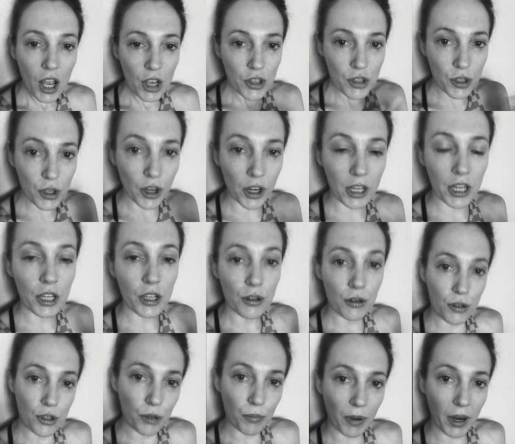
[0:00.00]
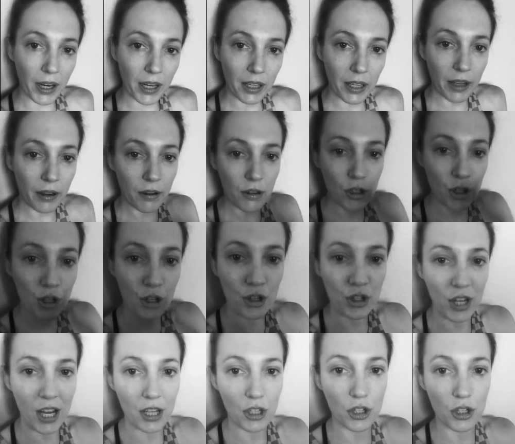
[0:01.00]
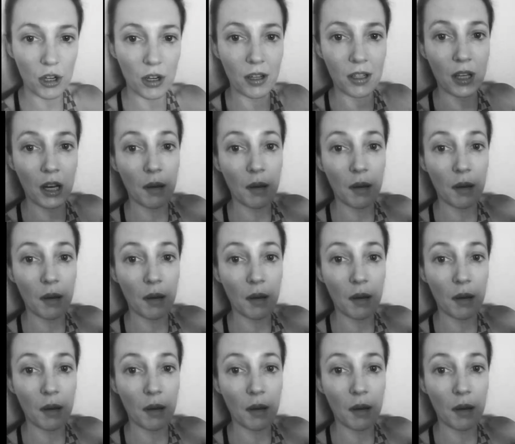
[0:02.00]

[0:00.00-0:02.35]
So you're gonna use your body language and your gestures